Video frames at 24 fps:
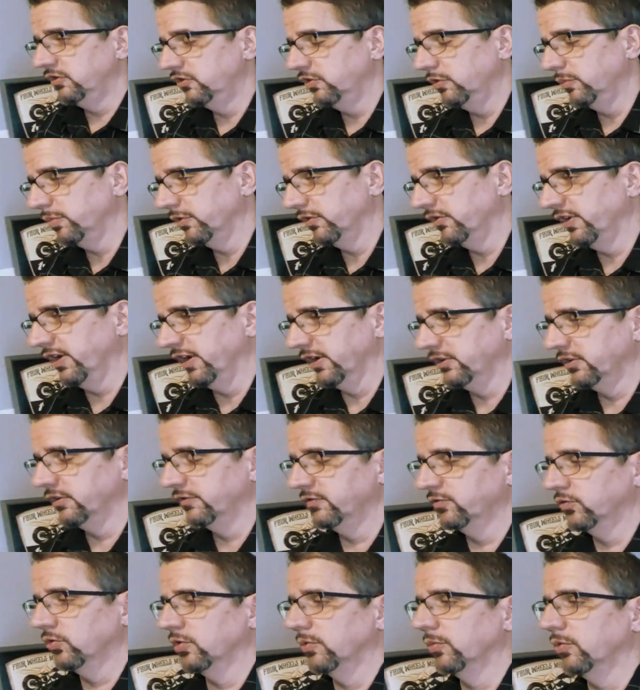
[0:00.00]
protect the
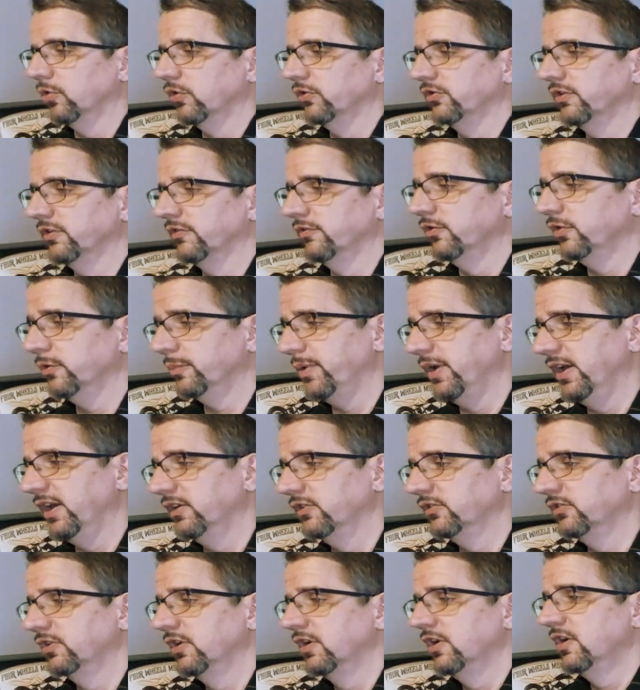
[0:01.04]
floorboards and foot pegs
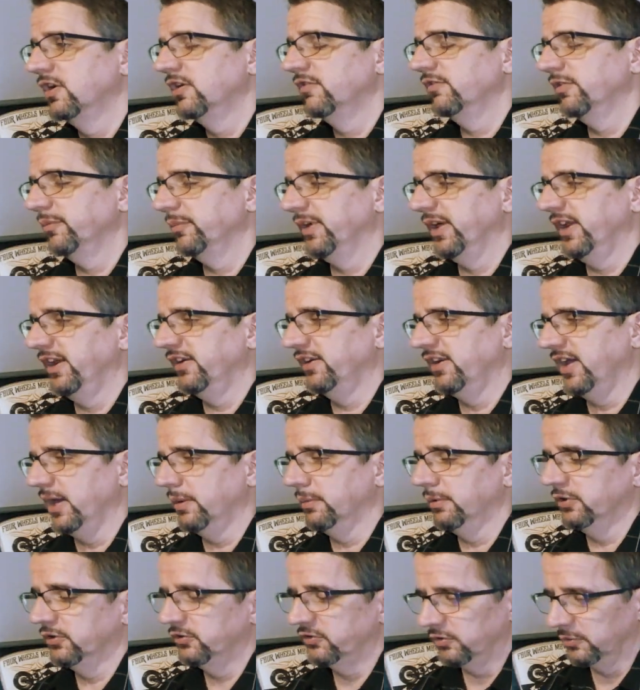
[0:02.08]
from getting
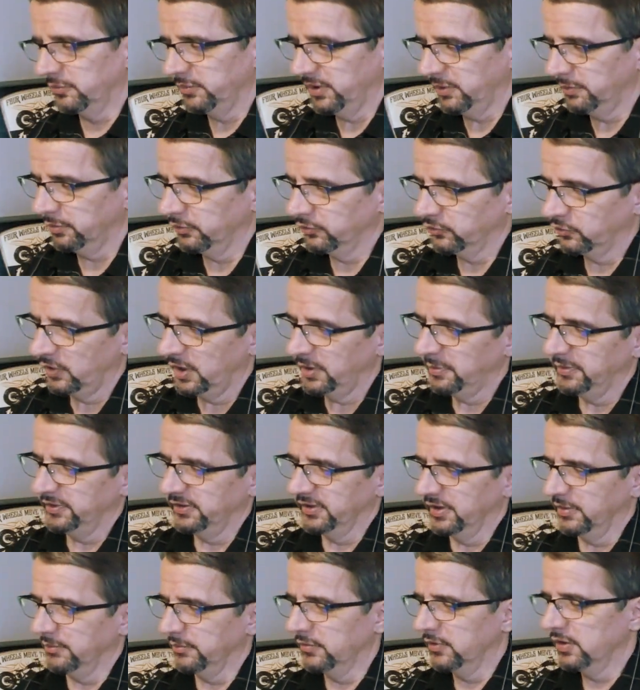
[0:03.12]
damaged from people scraping
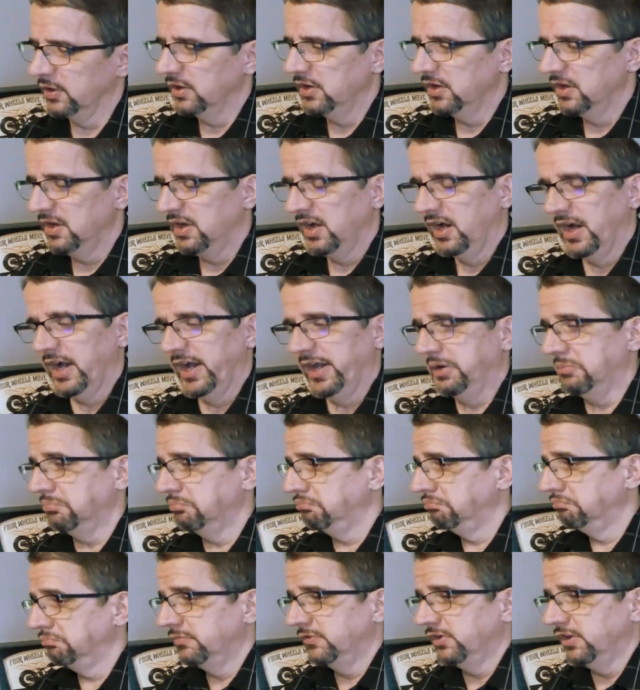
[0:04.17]
them. I
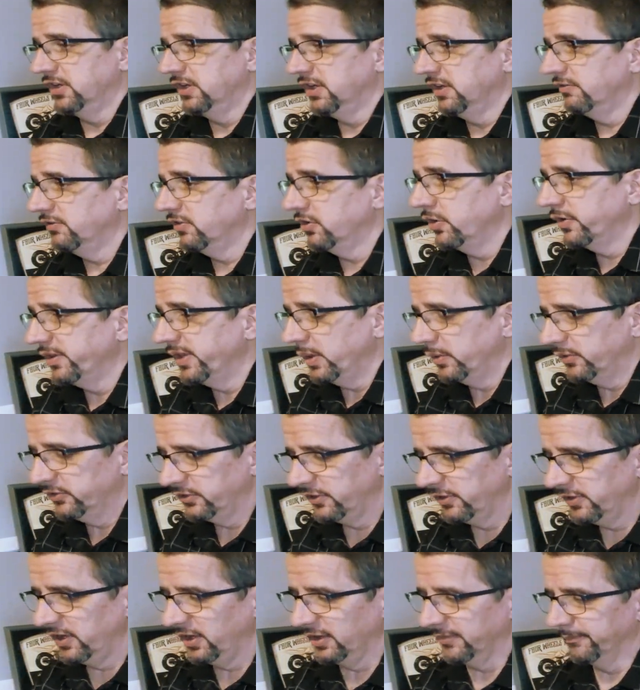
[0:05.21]
didn't even know that was a
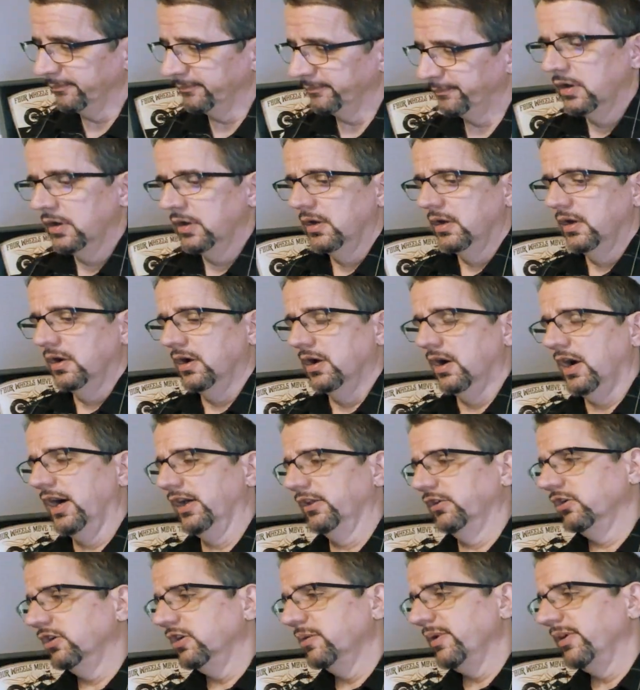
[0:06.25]
thing. I
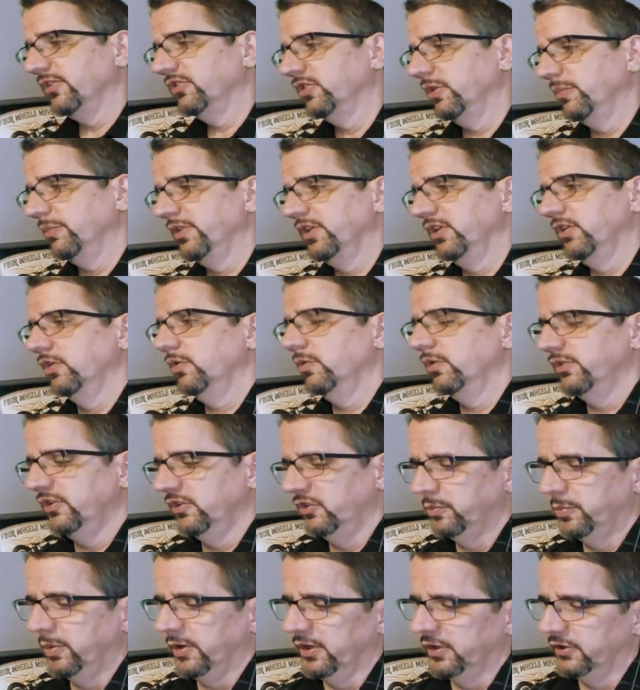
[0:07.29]
learned about something new on these
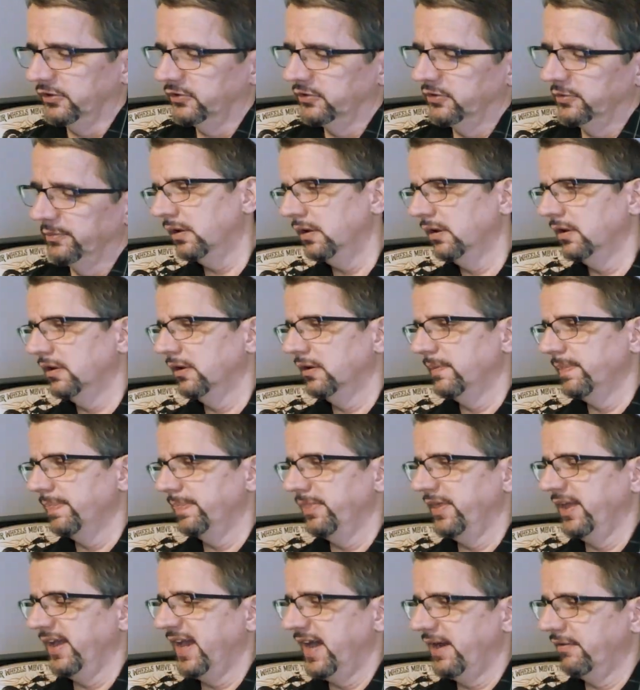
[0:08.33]
bikes. They
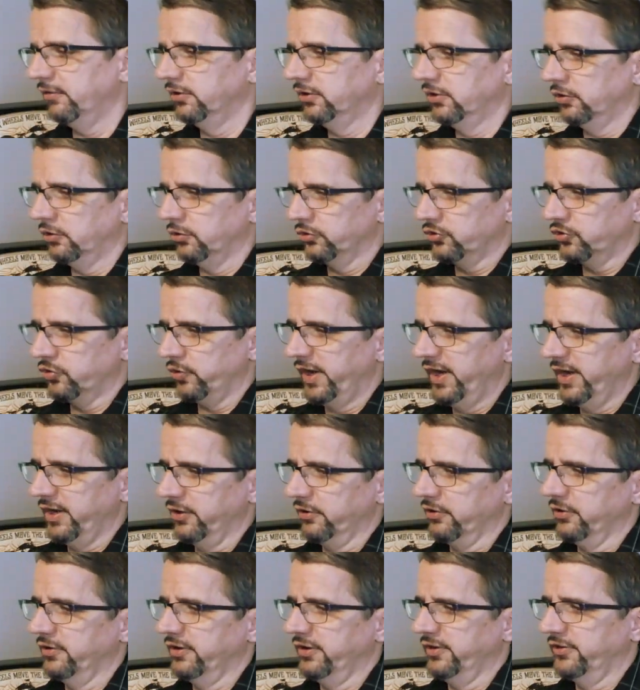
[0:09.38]
have a little tray
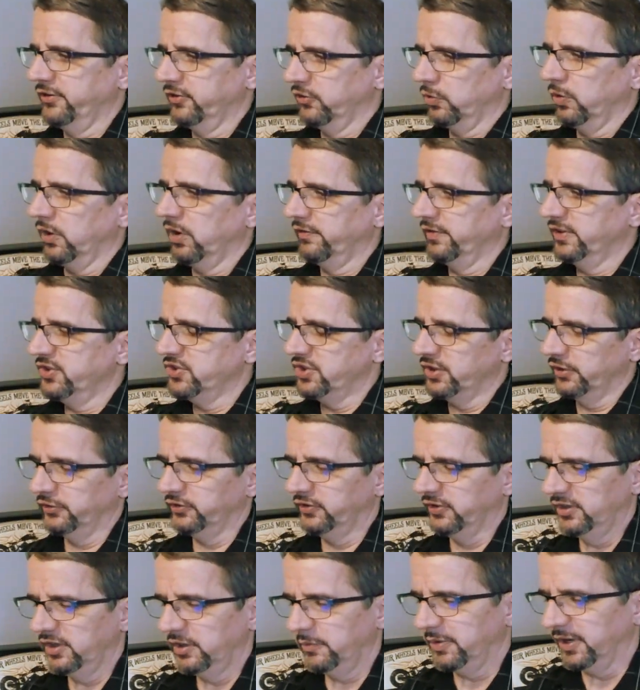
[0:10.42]
underneath the 12-inch
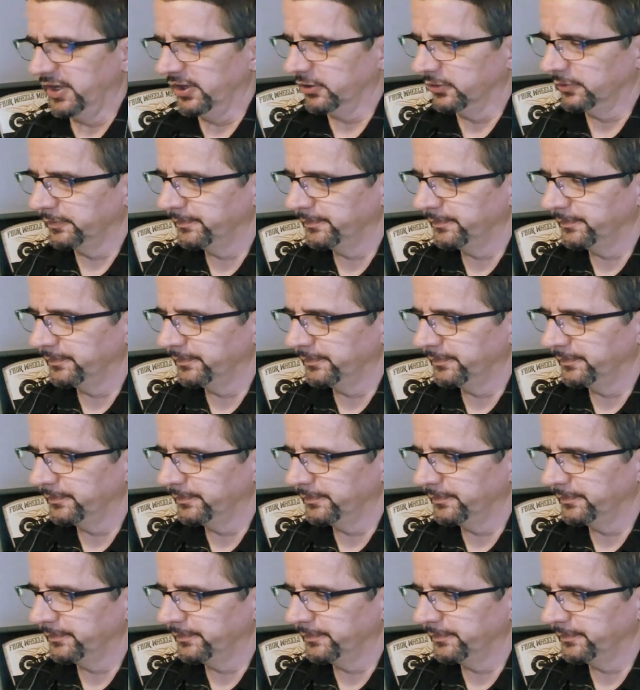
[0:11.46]
LCD panel.